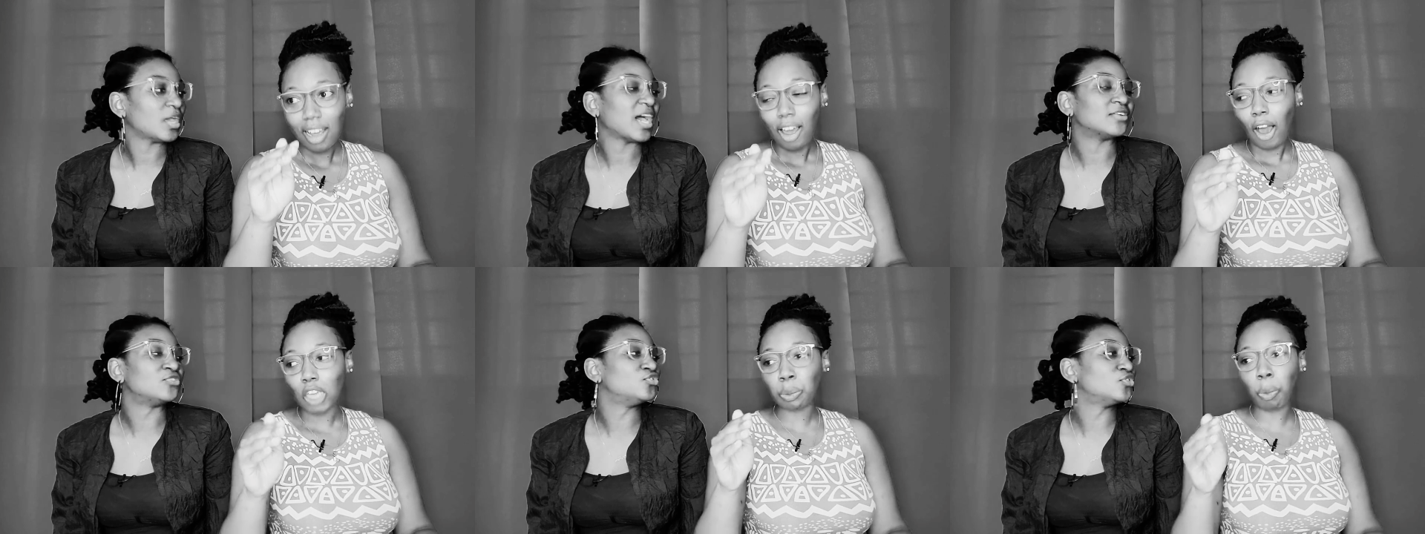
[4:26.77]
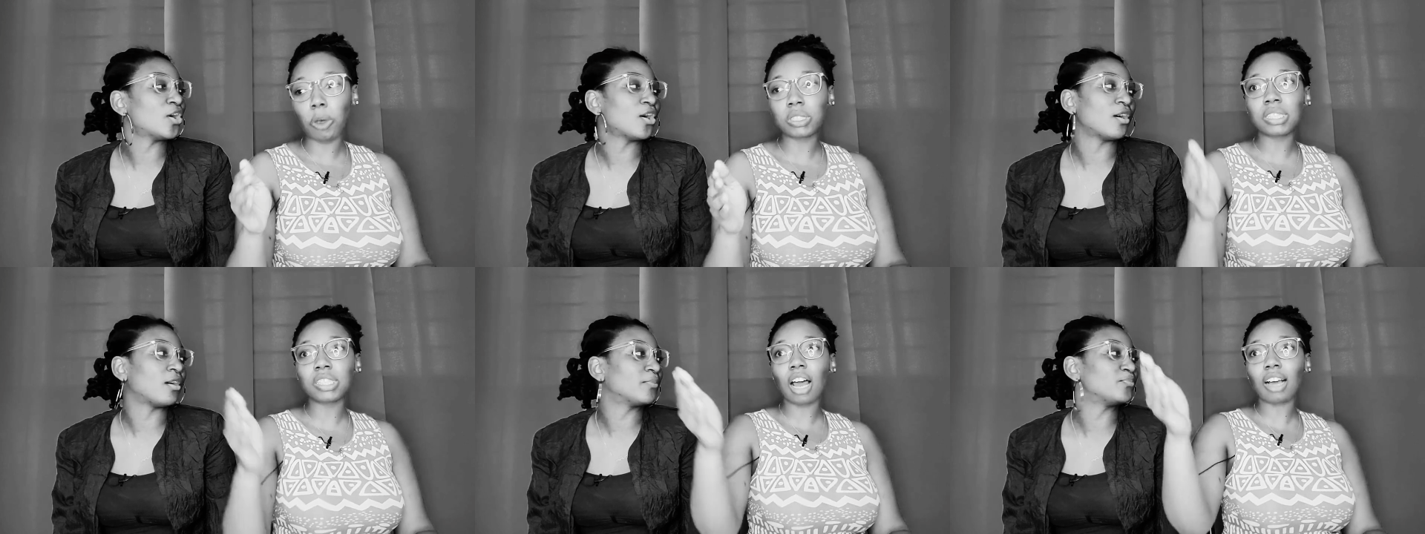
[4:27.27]
Speaker 1: Because no, suppose the
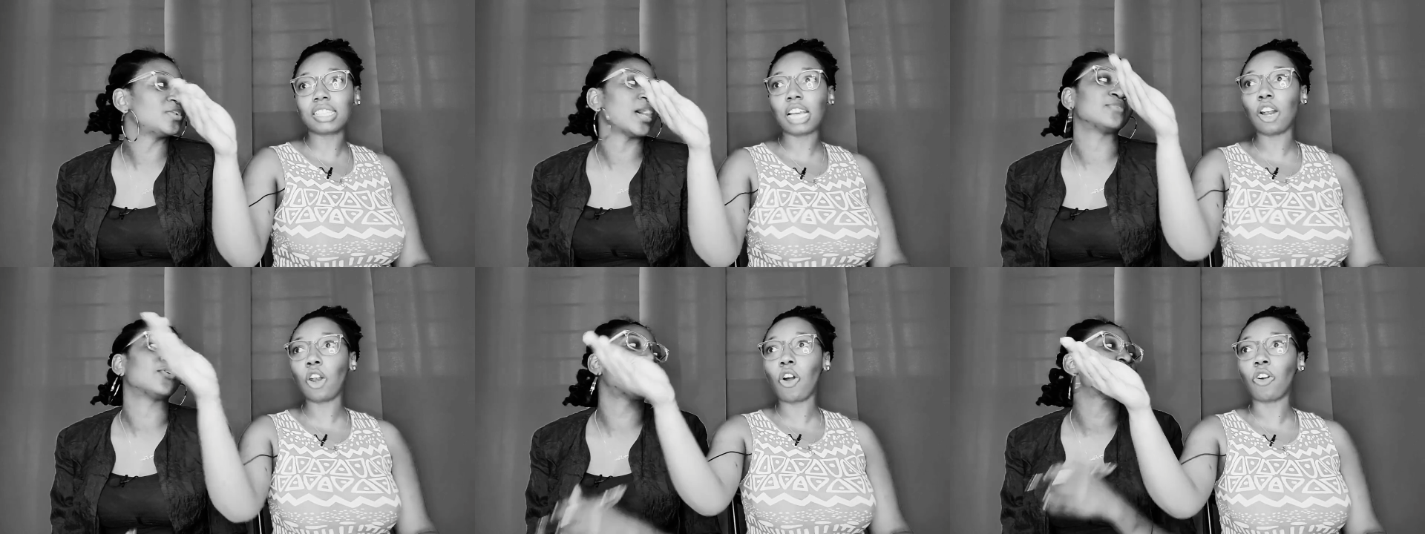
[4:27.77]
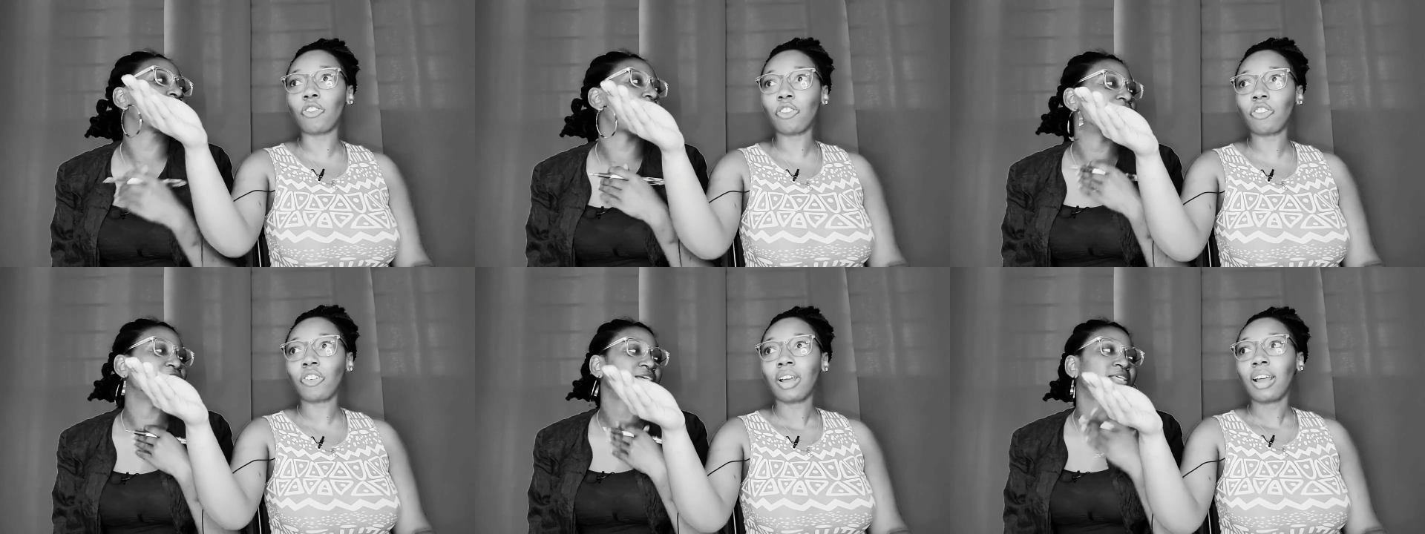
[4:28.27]
song says love, God,
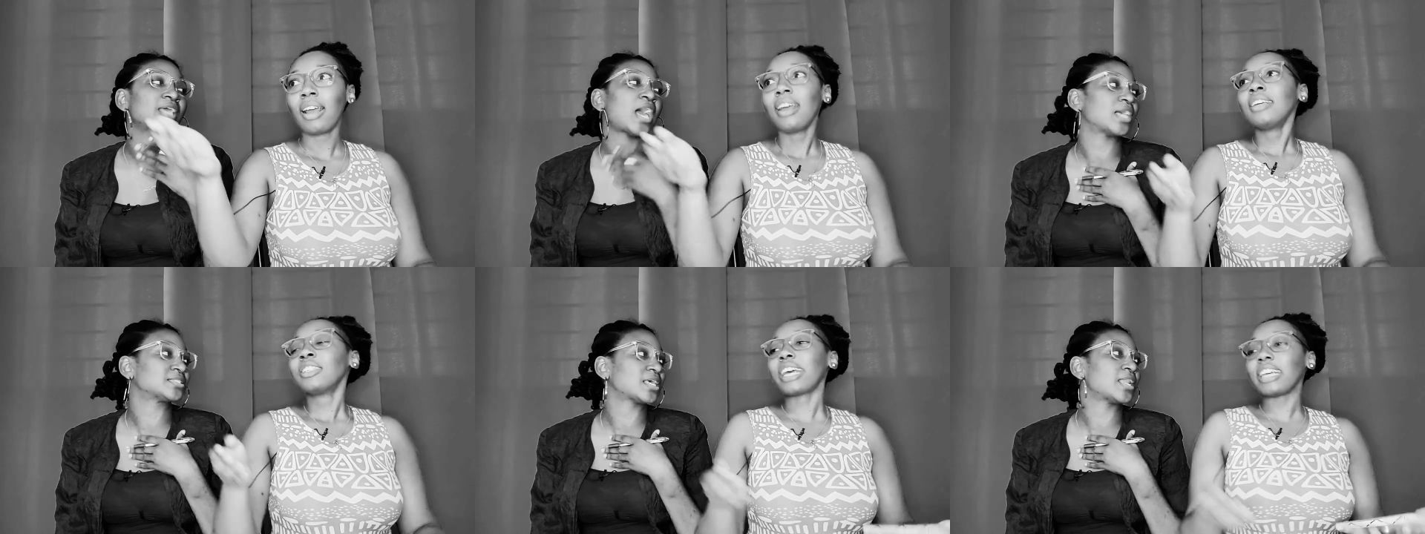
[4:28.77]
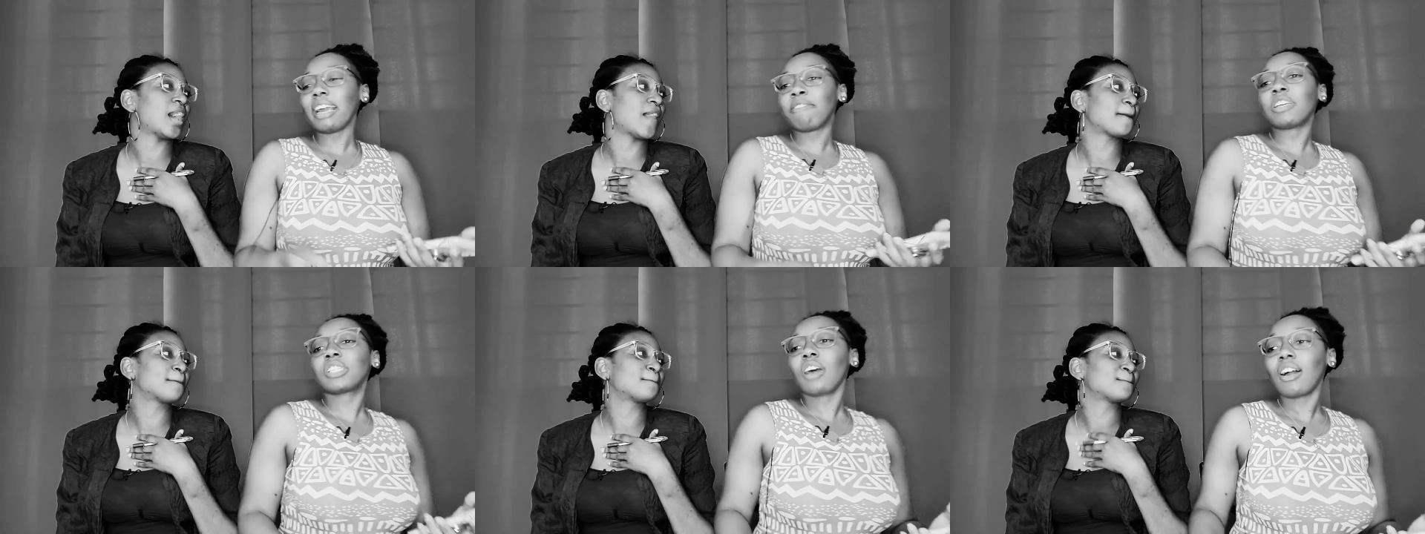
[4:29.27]
you can't say that. If the
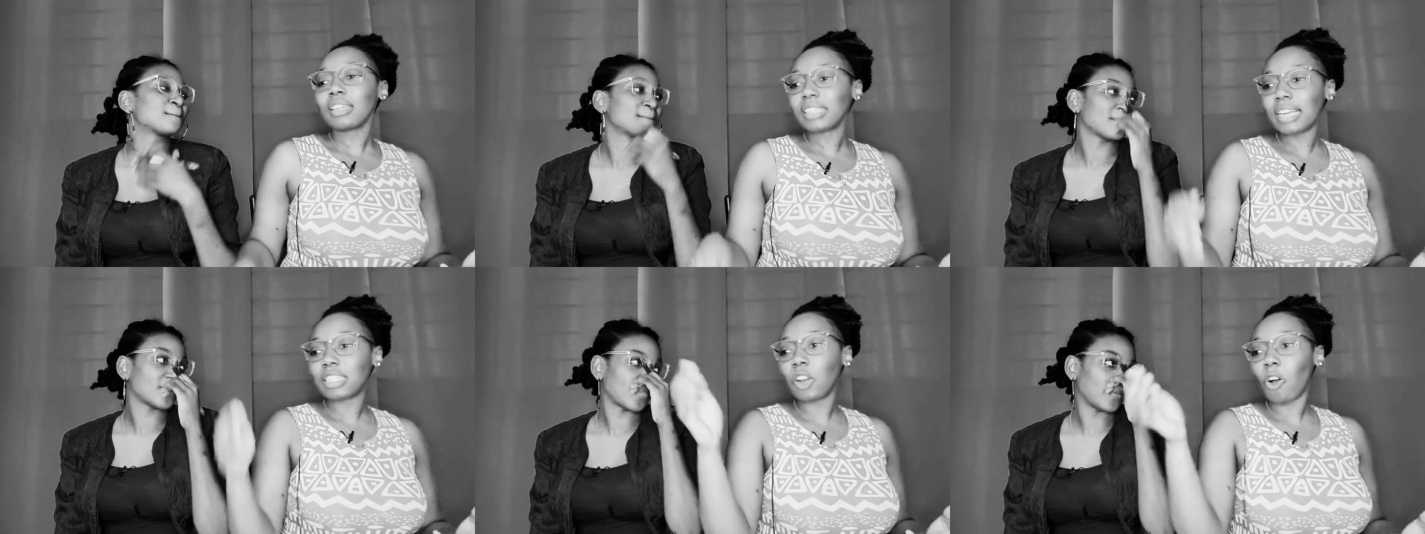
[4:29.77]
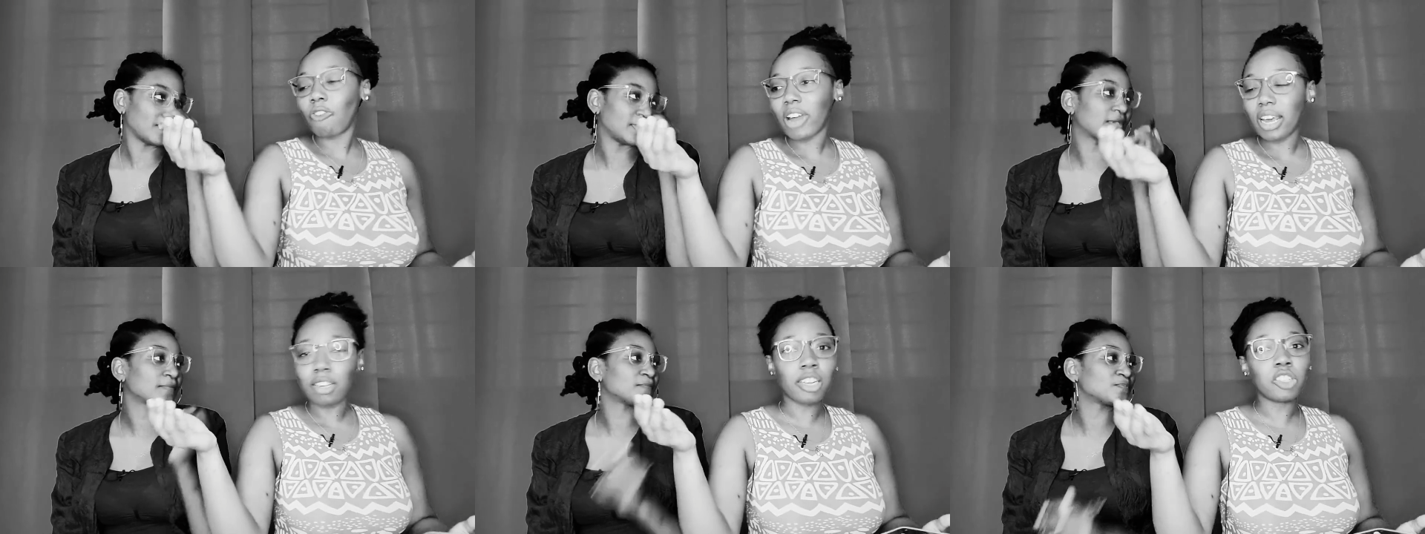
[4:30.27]
song says love
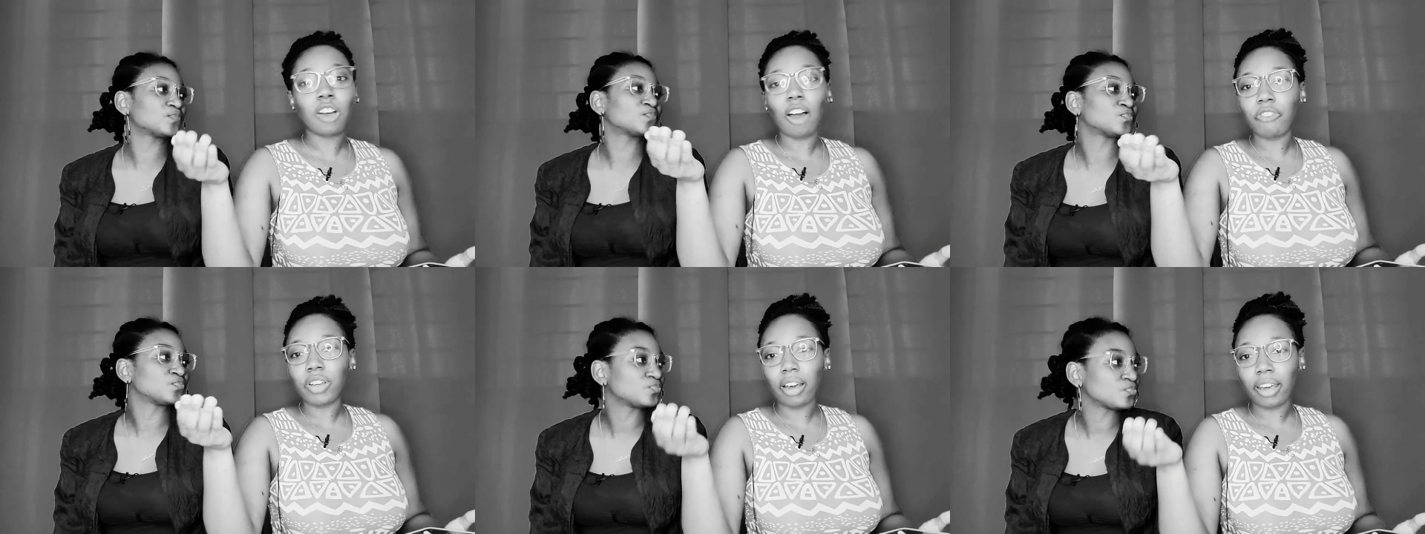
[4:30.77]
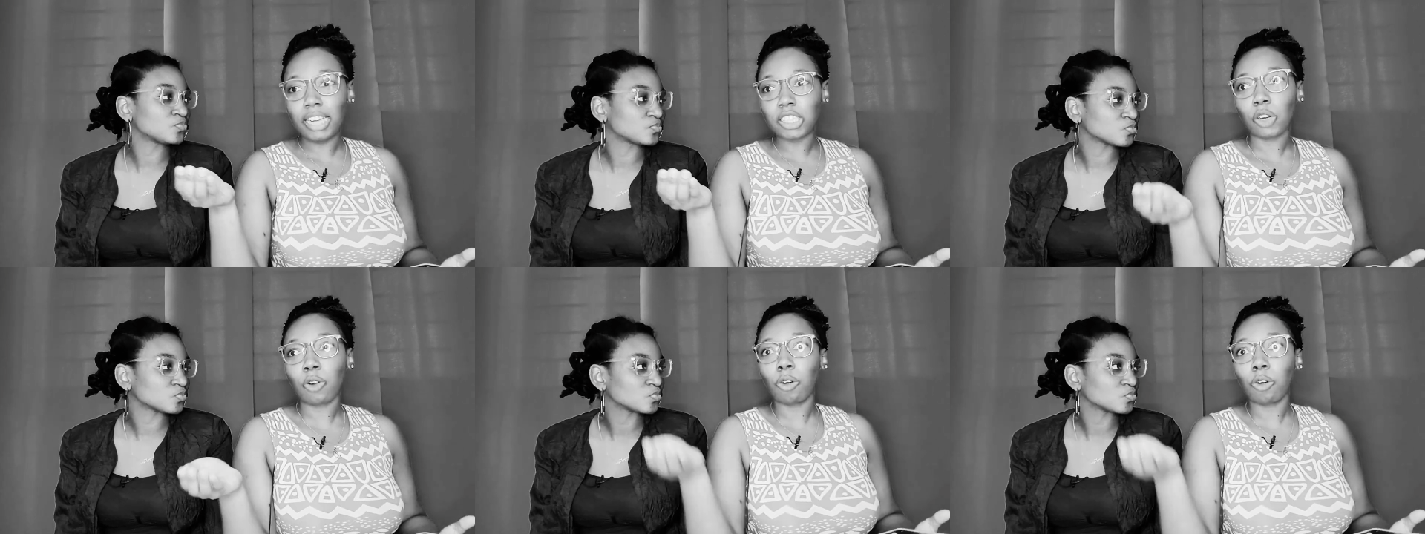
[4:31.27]
and you, you draw for your Keisha call